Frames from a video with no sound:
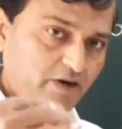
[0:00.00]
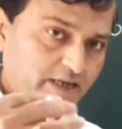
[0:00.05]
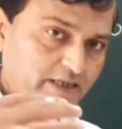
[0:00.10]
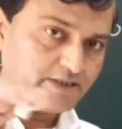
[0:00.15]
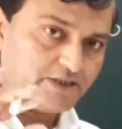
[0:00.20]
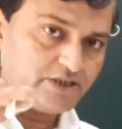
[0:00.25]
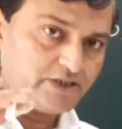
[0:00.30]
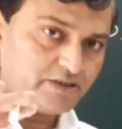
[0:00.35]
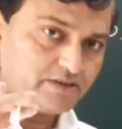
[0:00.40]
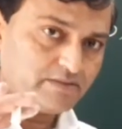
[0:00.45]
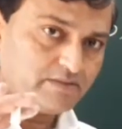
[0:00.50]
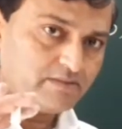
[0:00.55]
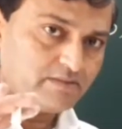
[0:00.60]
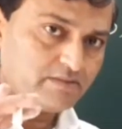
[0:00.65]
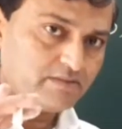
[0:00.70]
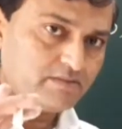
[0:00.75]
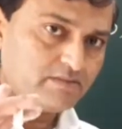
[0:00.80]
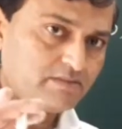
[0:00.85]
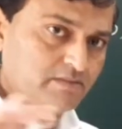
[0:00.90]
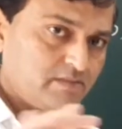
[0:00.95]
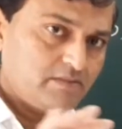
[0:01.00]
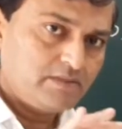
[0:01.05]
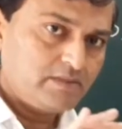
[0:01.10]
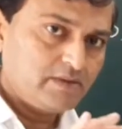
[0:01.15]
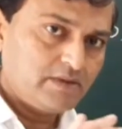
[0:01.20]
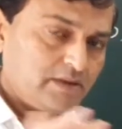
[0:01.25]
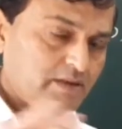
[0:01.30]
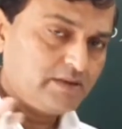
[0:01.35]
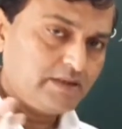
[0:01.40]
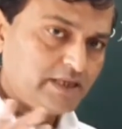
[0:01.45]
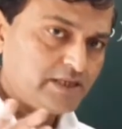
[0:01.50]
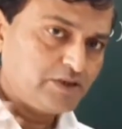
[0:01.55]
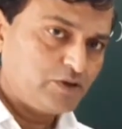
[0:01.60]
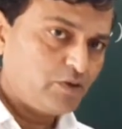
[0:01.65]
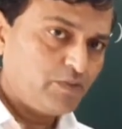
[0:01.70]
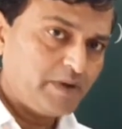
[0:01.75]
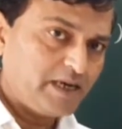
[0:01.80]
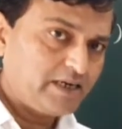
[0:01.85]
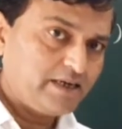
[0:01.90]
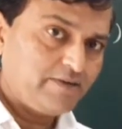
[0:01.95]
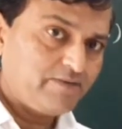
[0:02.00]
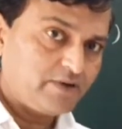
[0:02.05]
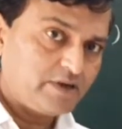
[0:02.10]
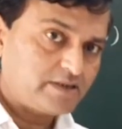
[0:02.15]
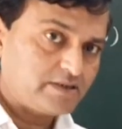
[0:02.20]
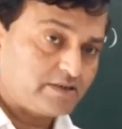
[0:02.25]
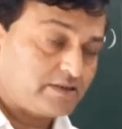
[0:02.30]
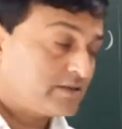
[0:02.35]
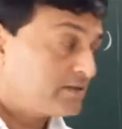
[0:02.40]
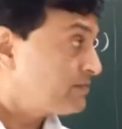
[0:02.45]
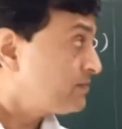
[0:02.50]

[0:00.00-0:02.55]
h, there is no make difference.